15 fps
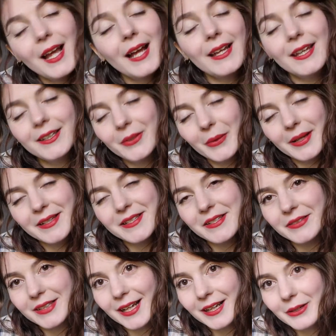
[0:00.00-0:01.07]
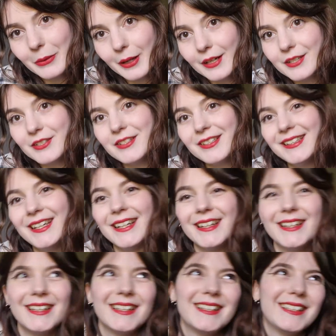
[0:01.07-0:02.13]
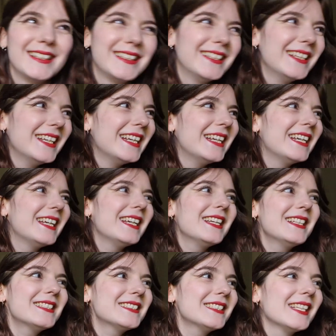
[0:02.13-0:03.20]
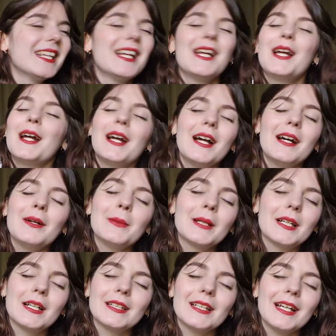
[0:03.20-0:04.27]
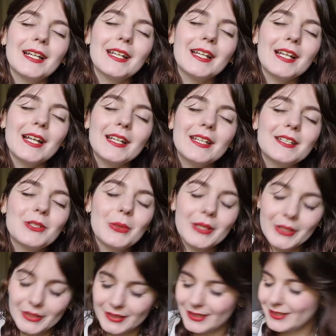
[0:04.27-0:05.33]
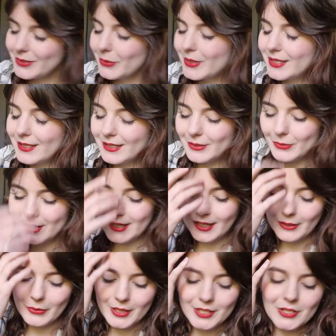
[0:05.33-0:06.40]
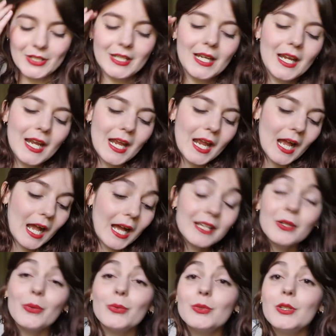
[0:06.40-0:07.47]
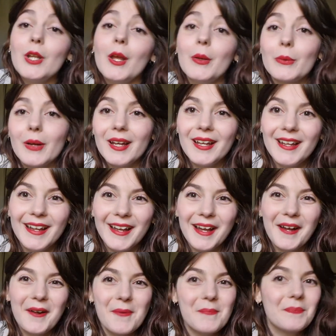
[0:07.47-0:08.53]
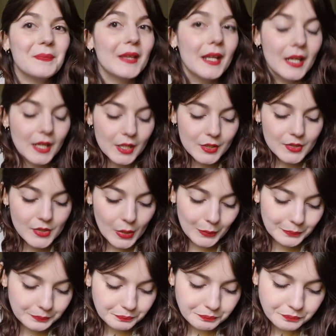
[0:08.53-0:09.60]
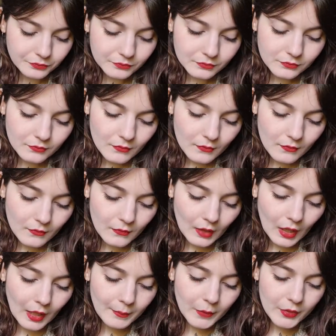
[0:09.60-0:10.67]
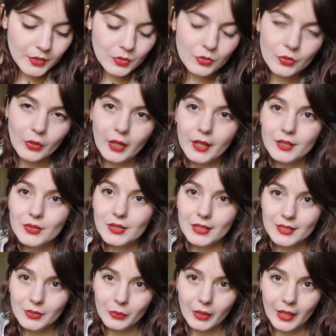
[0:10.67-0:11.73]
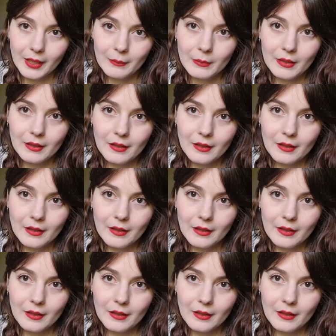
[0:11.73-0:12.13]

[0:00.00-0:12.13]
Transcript: cannot answer that question. It's, oh my god, I get triggered so easily with that question. I don't know. So I'm going to try to describe